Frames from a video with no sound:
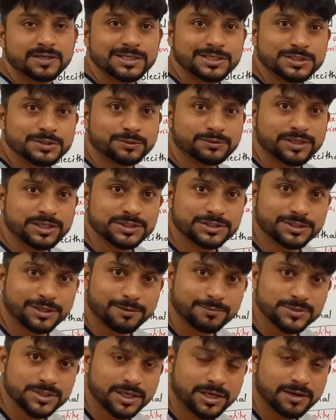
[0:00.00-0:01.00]
So these
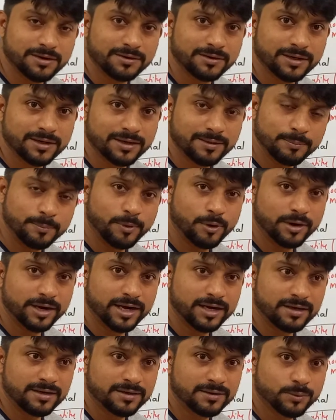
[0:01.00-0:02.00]
terms are
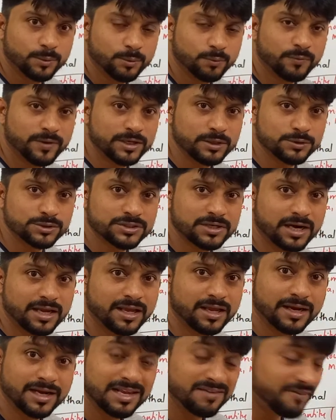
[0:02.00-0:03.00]
important when you
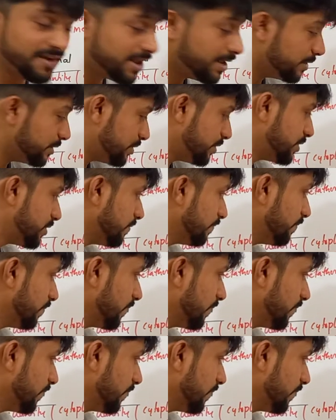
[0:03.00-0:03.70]
study cleavages,